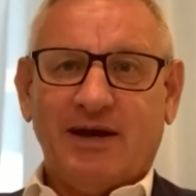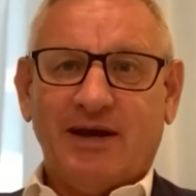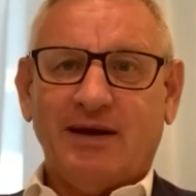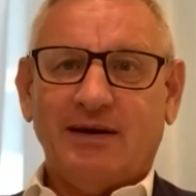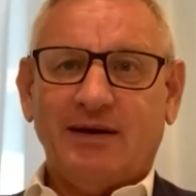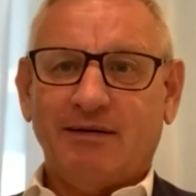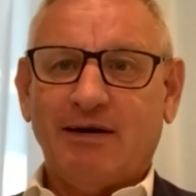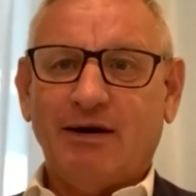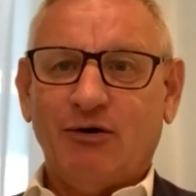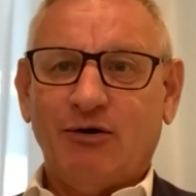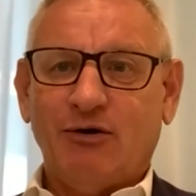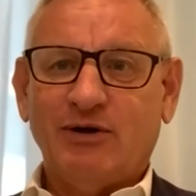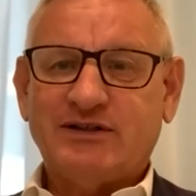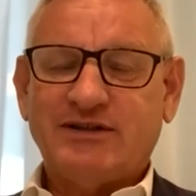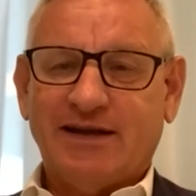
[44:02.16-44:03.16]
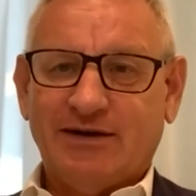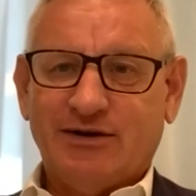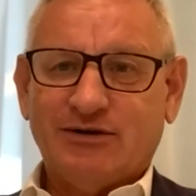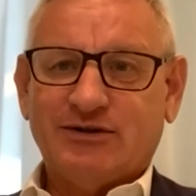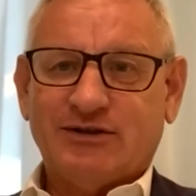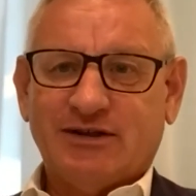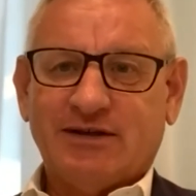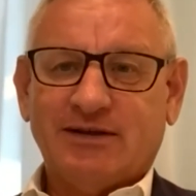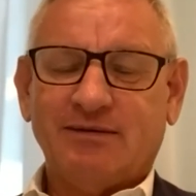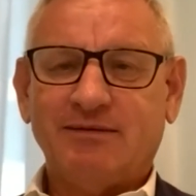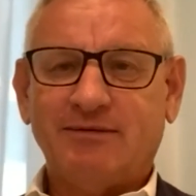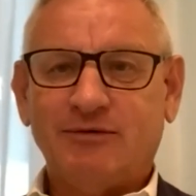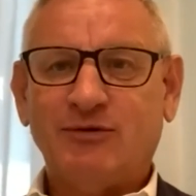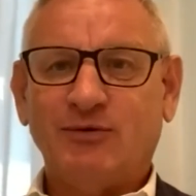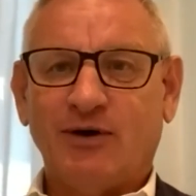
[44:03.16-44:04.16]
gain global ascendancy
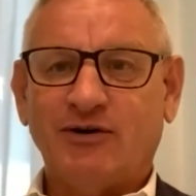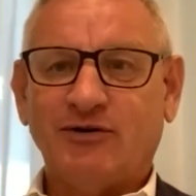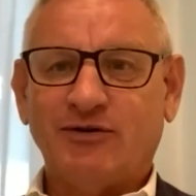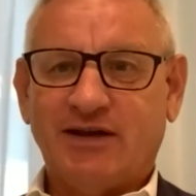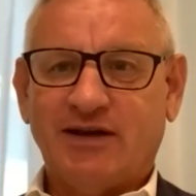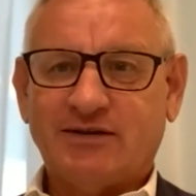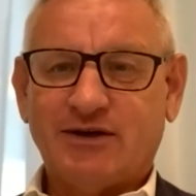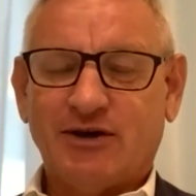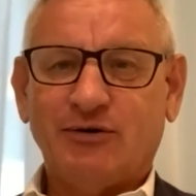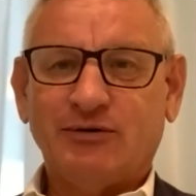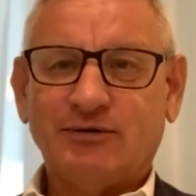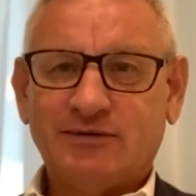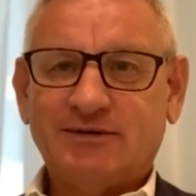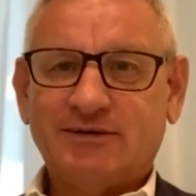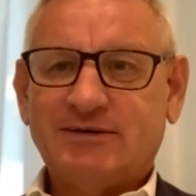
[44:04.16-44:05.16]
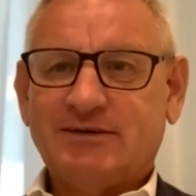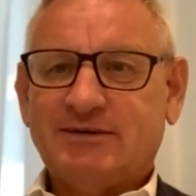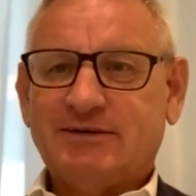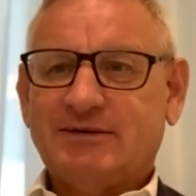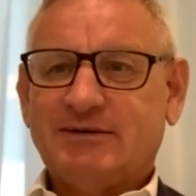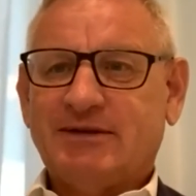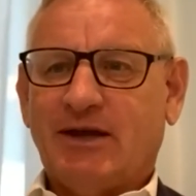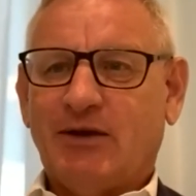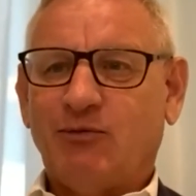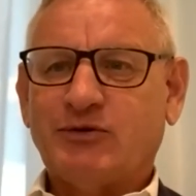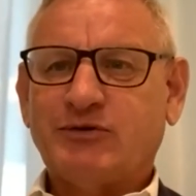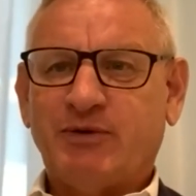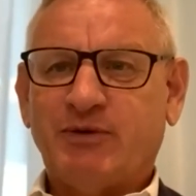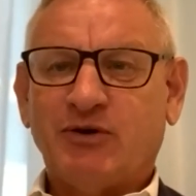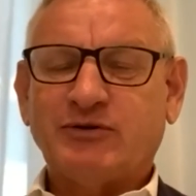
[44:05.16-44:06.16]
200 years ago? It
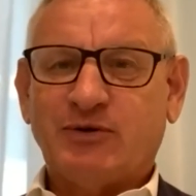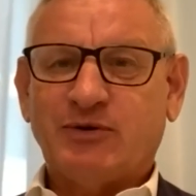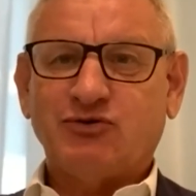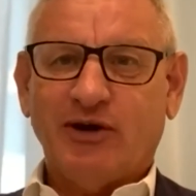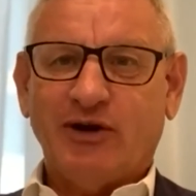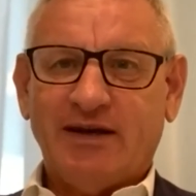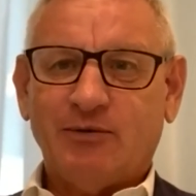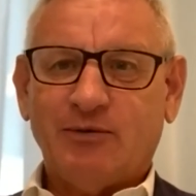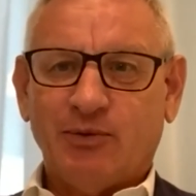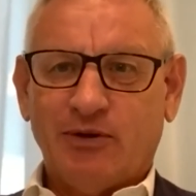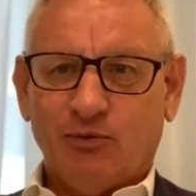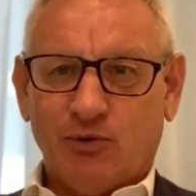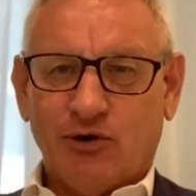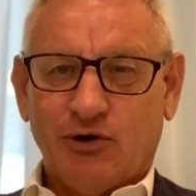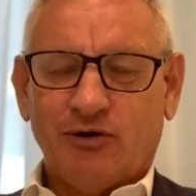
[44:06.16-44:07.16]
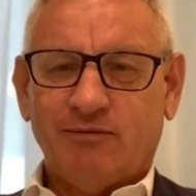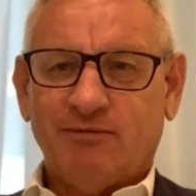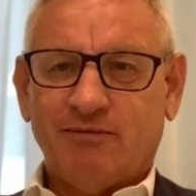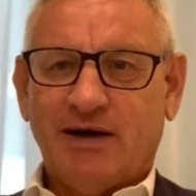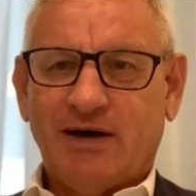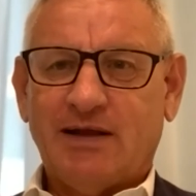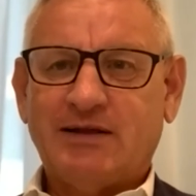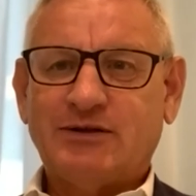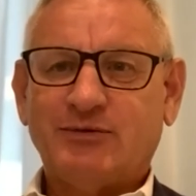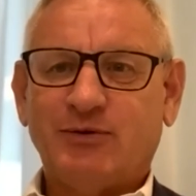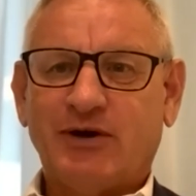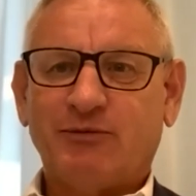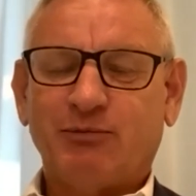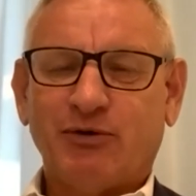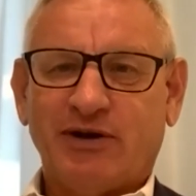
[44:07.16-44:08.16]
was because we traded with the world. Others
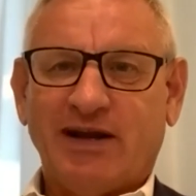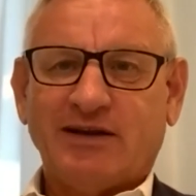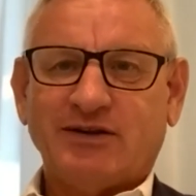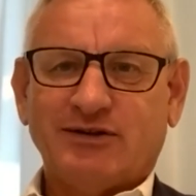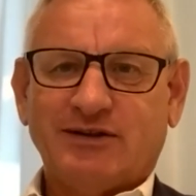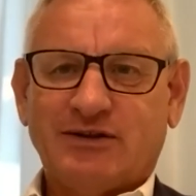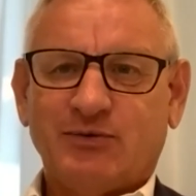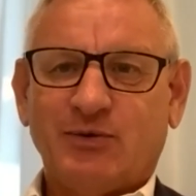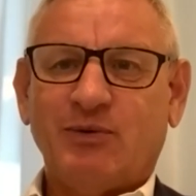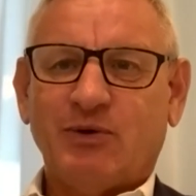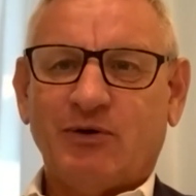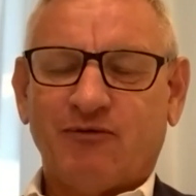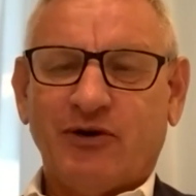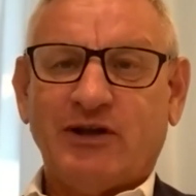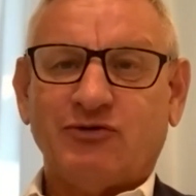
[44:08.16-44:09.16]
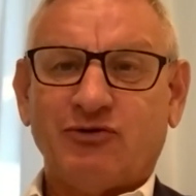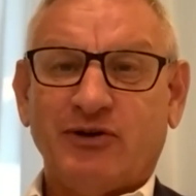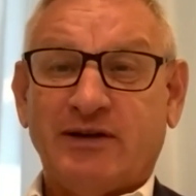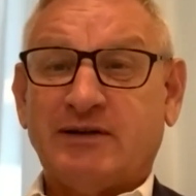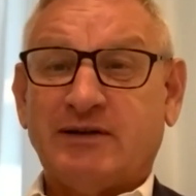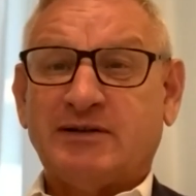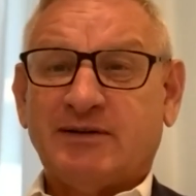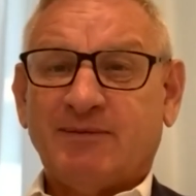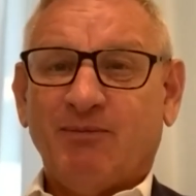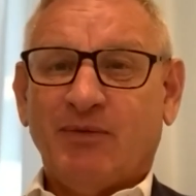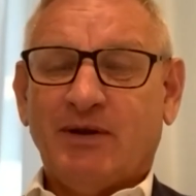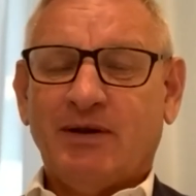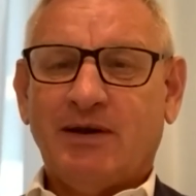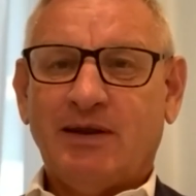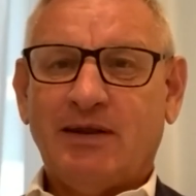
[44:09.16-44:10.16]
were protectionists. We were free traders.
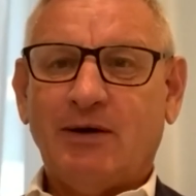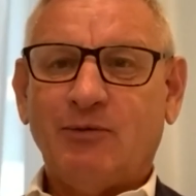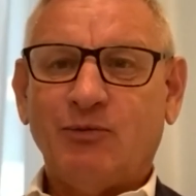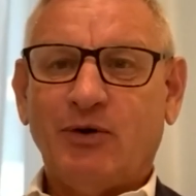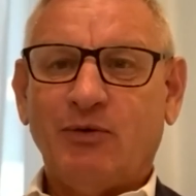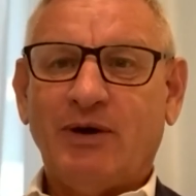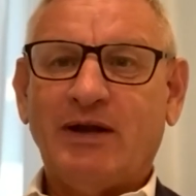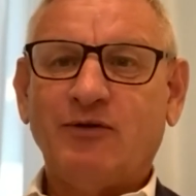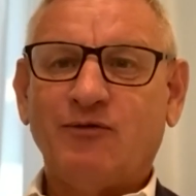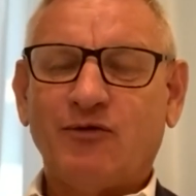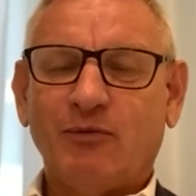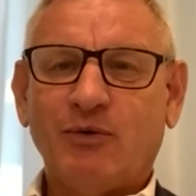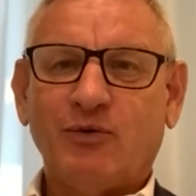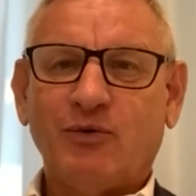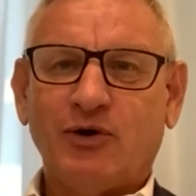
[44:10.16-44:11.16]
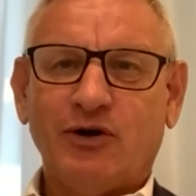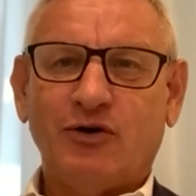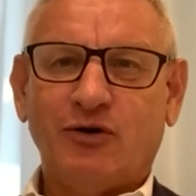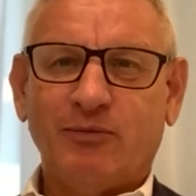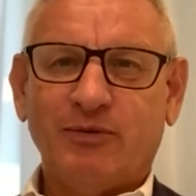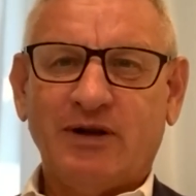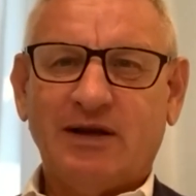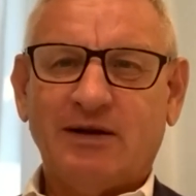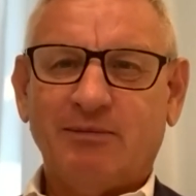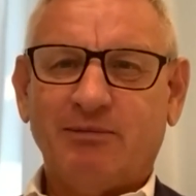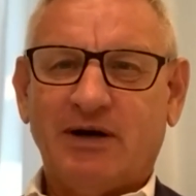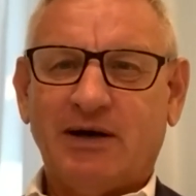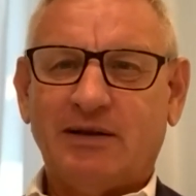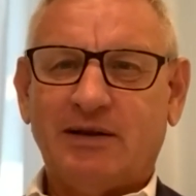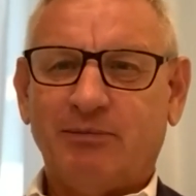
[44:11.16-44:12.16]
And then we went from a world dominated
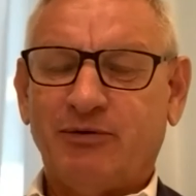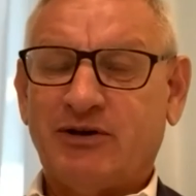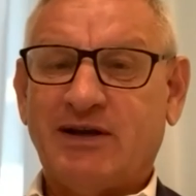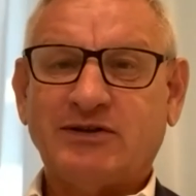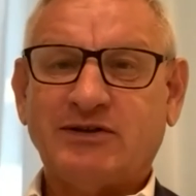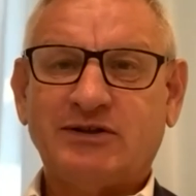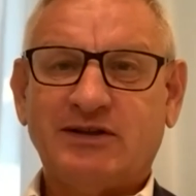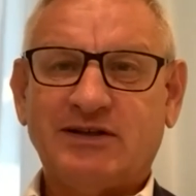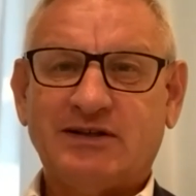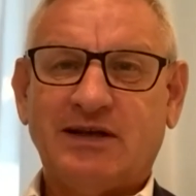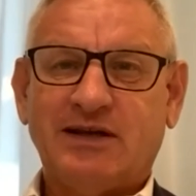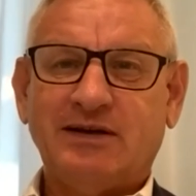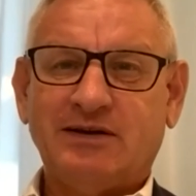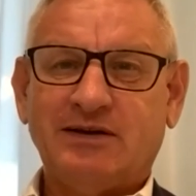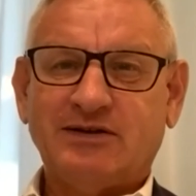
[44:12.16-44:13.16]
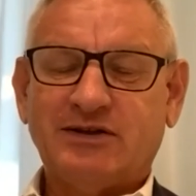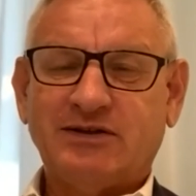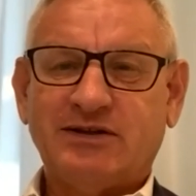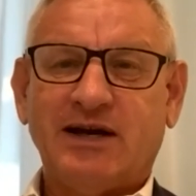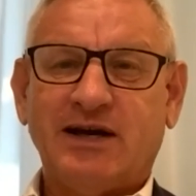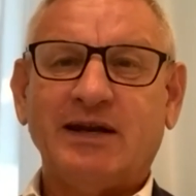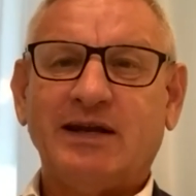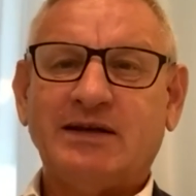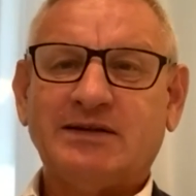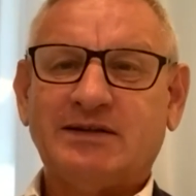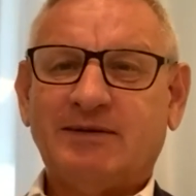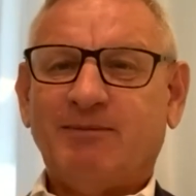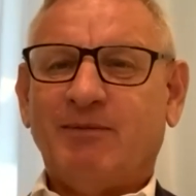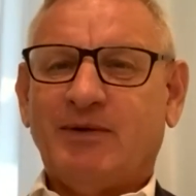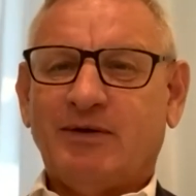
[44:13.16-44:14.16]
by the protectionist Indians and Chinese